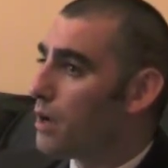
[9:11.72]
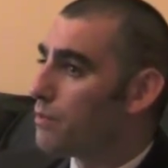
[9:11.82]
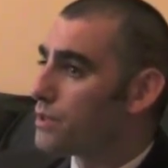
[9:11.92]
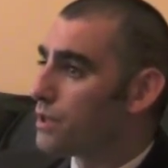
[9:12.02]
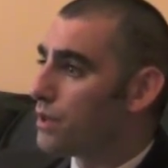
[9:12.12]

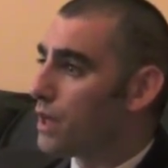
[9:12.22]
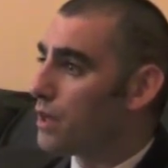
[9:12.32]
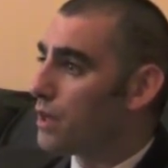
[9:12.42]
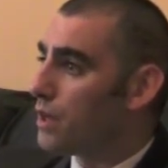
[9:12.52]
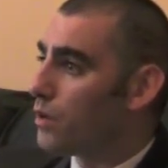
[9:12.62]
so
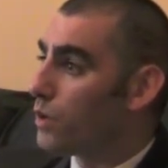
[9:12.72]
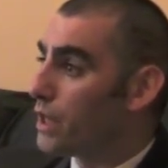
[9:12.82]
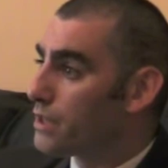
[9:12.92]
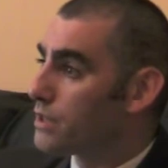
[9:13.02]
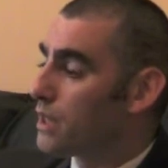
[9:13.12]
that we
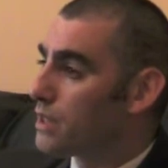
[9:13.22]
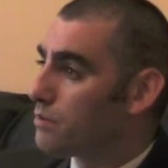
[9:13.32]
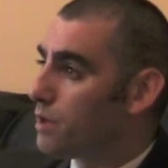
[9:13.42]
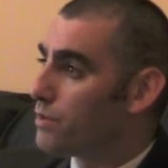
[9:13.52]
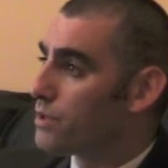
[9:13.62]
as States
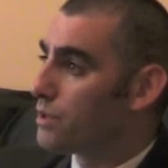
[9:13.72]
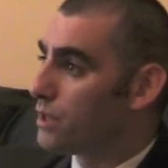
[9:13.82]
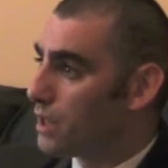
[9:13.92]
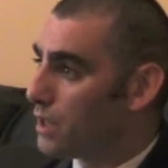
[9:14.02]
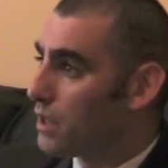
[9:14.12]
members and
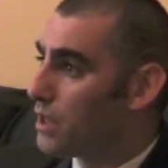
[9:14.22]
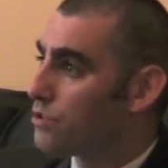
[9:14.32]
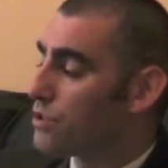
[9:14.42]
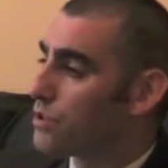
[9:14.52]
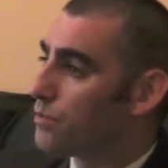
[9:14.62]
the
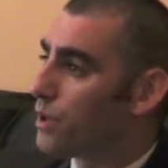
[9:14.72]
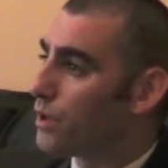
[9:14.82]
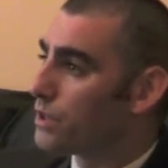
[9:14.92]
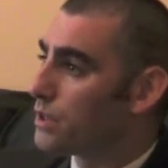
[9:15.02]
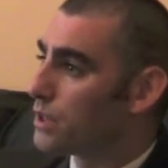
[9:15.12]
interested
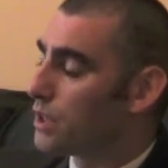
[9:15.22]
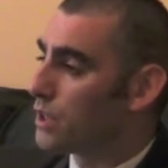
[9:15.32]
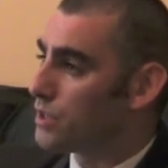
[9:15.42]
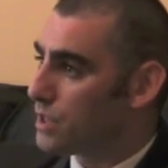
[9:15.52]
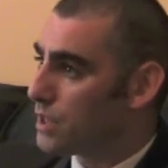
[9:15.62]
parties can
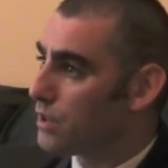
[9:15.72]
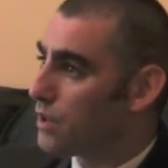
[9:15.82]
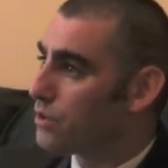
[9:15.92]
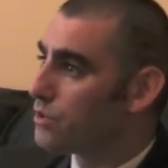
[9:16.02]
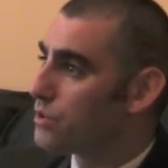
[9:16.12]
consider
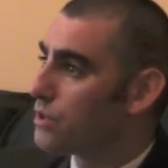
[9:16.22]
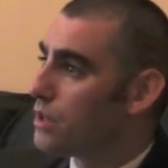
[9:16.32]
those